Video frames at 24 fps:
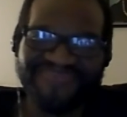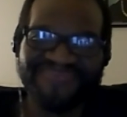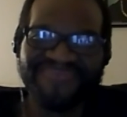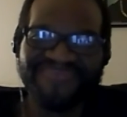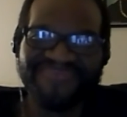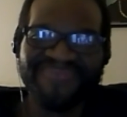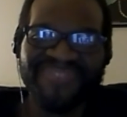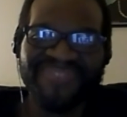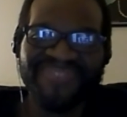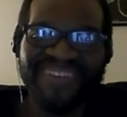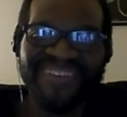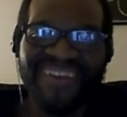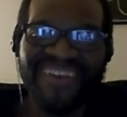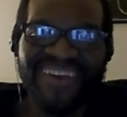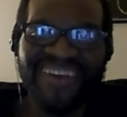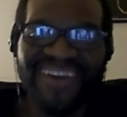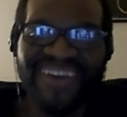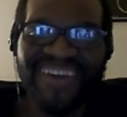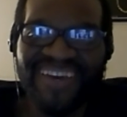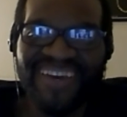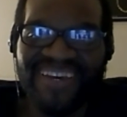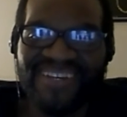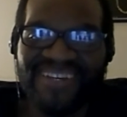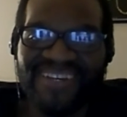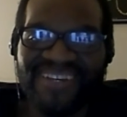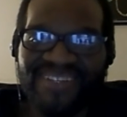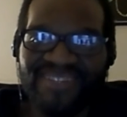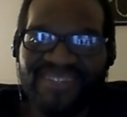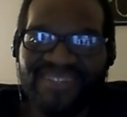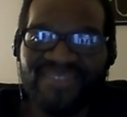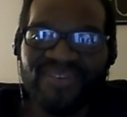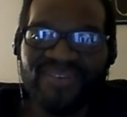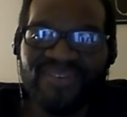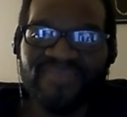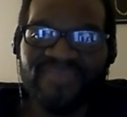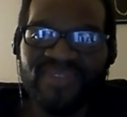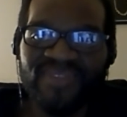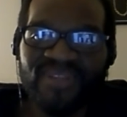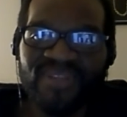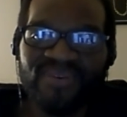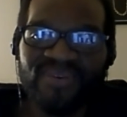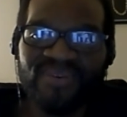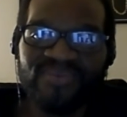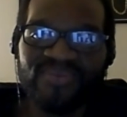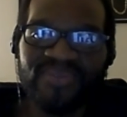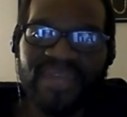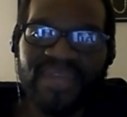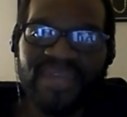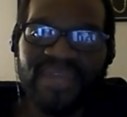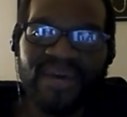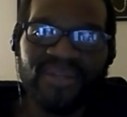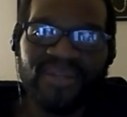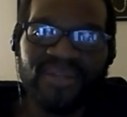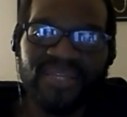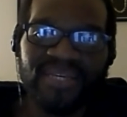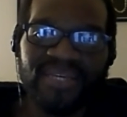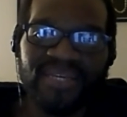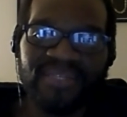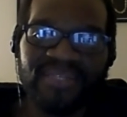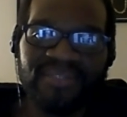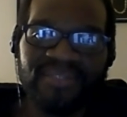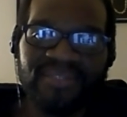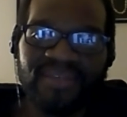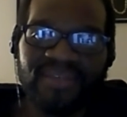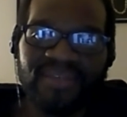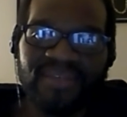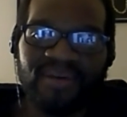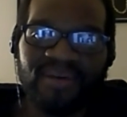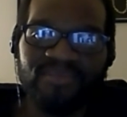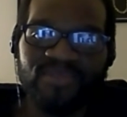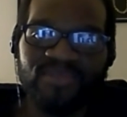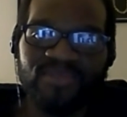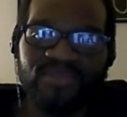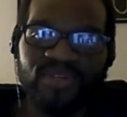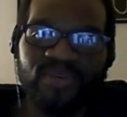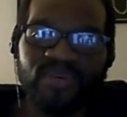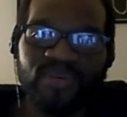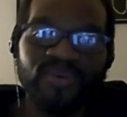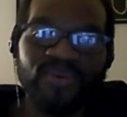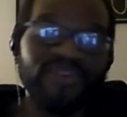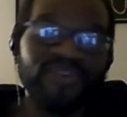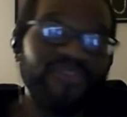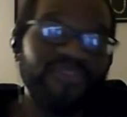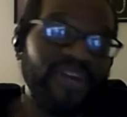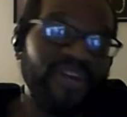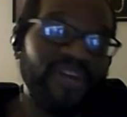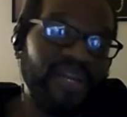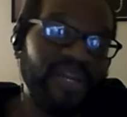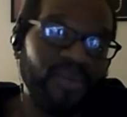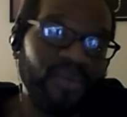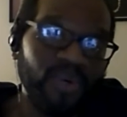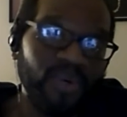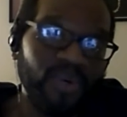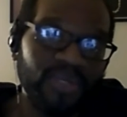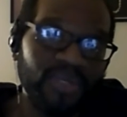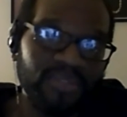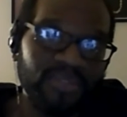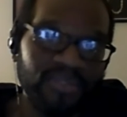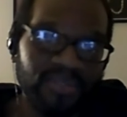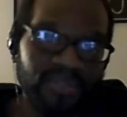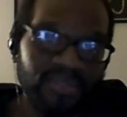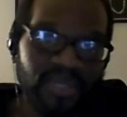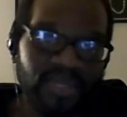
so, so even though nowadays um, you can work for anyone,